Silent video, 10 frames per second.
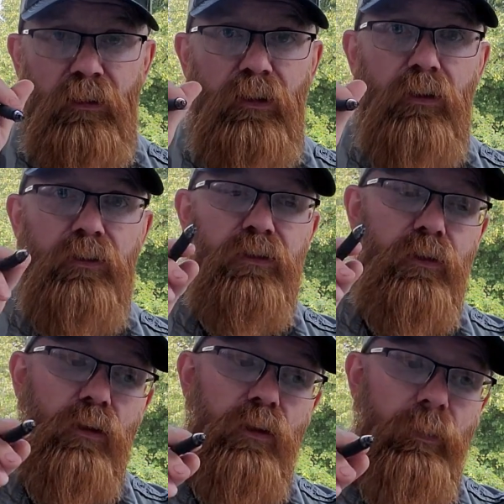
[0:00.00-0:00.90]
They're
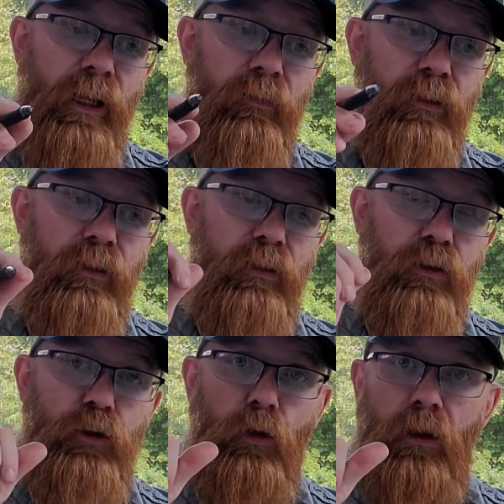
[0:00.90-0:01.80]
concerned about
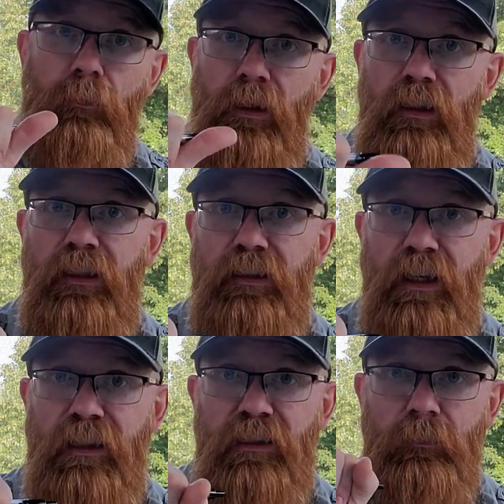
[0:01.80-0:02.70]
your ability
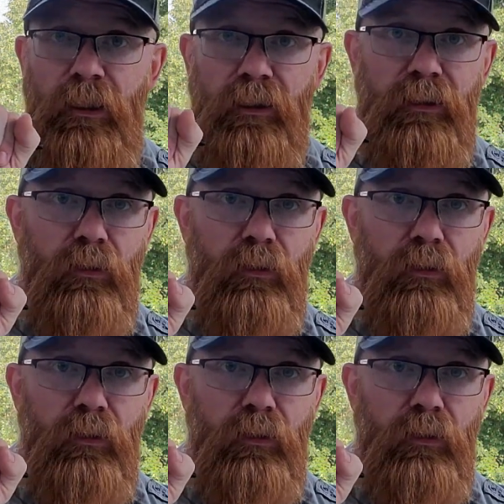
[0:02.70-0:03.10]
to estimate.